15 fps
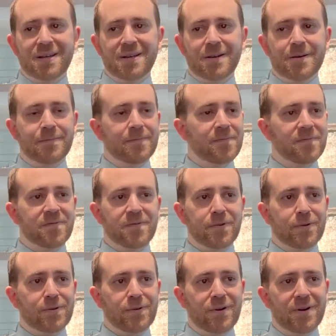um,
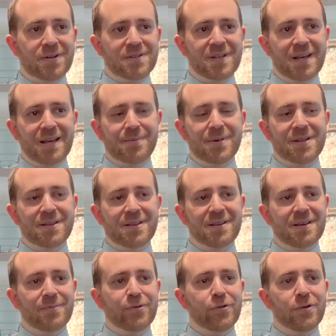for a long time at the
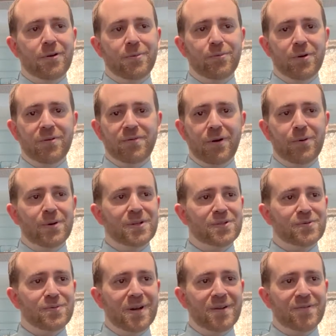Hebrew home, we've
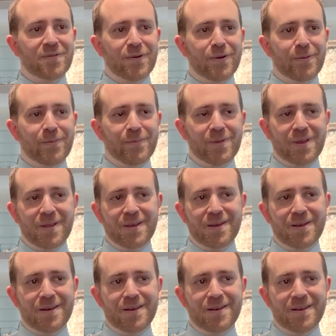always read from
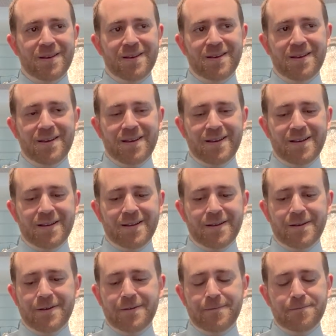the
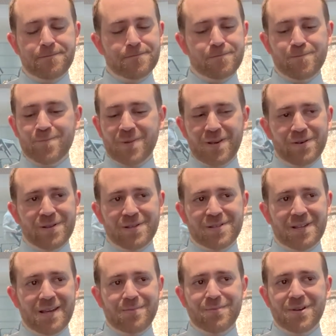uh, the
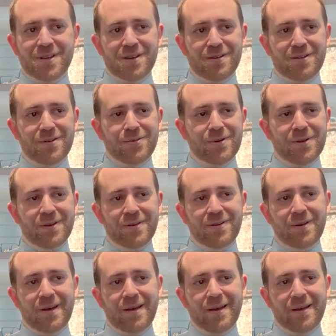same Megillah, we,
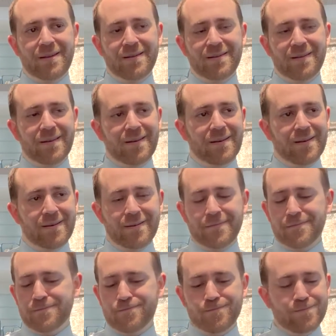and uh,
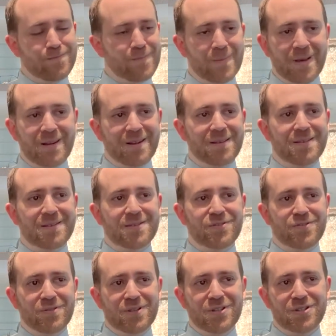and it's
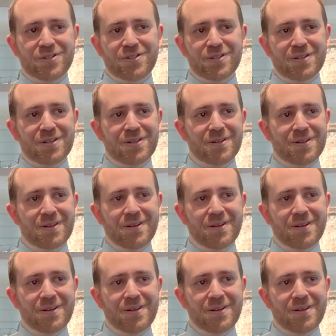traditionally